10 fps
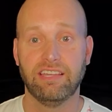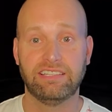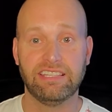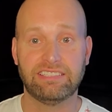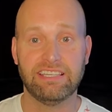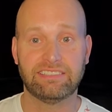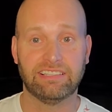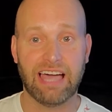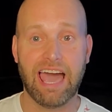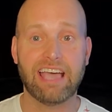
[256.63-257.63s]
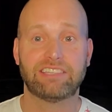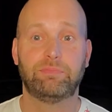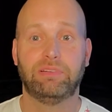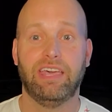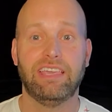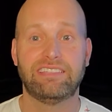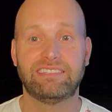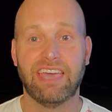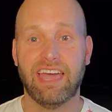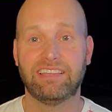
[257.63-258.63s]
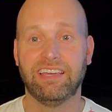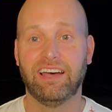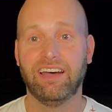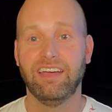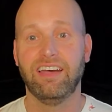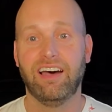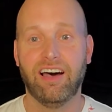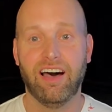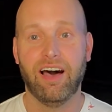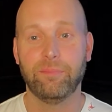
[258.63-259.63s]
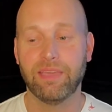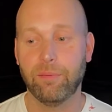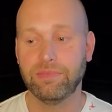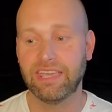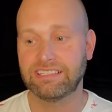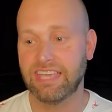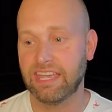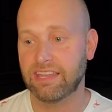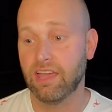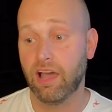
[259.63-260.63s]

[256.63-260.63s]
DC's the last place that uh, uh, um, I mean, gets hit.